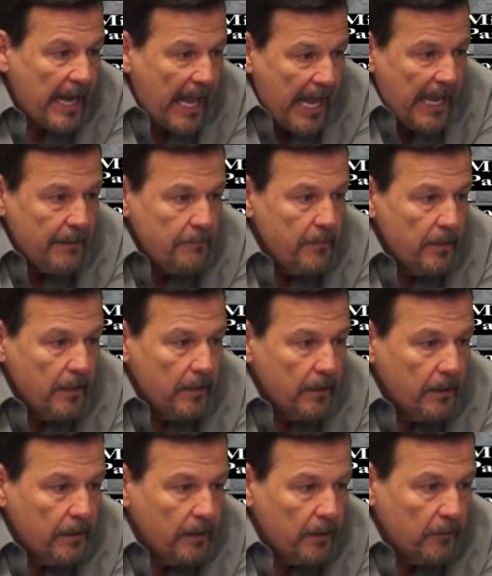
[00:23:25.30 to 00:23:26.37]
And
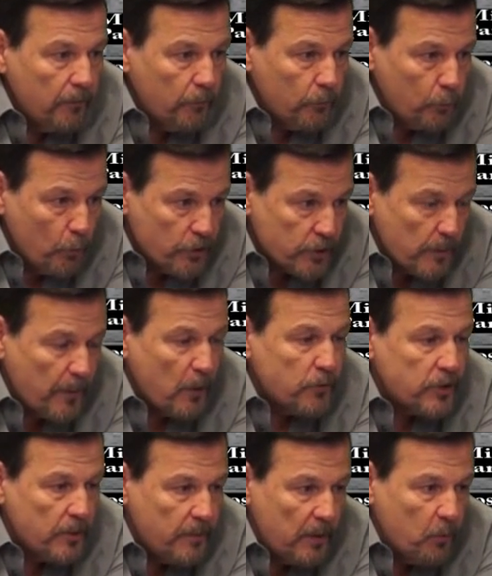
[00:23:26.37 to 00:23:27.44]
we're
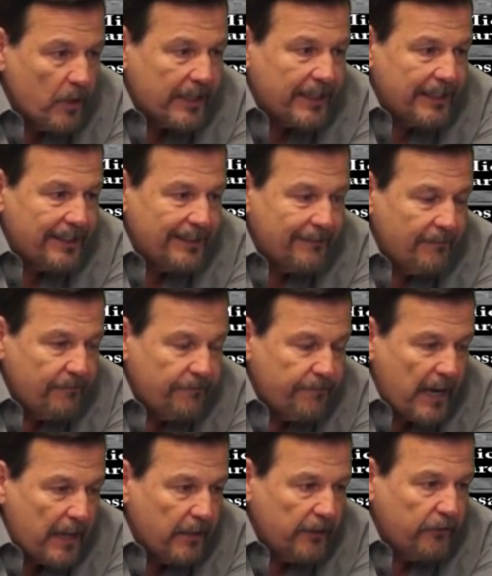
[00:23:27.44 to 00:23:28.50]
supposed to be
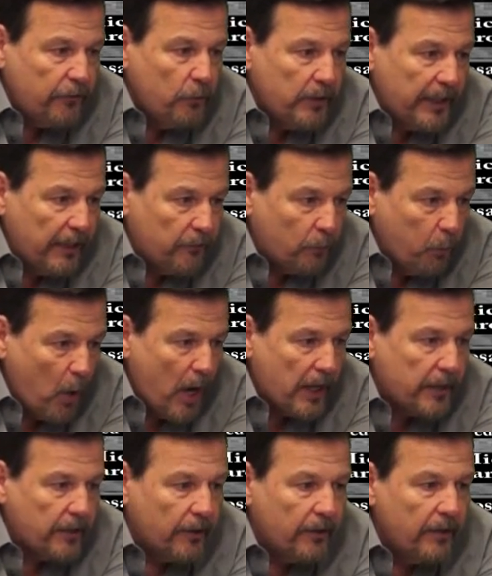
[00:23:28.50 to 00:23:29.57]
filing suit against
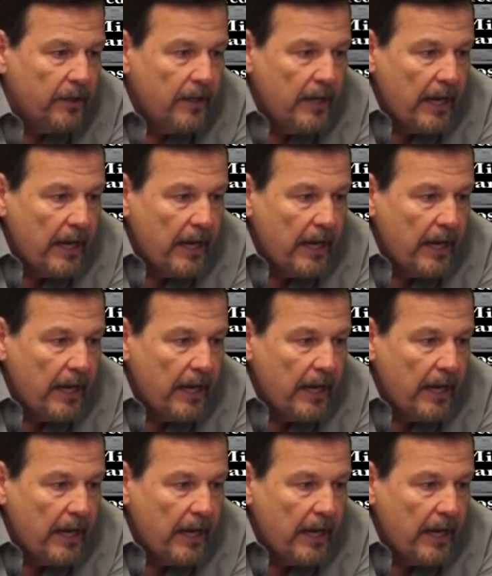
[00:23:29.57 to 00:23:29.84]
Walker,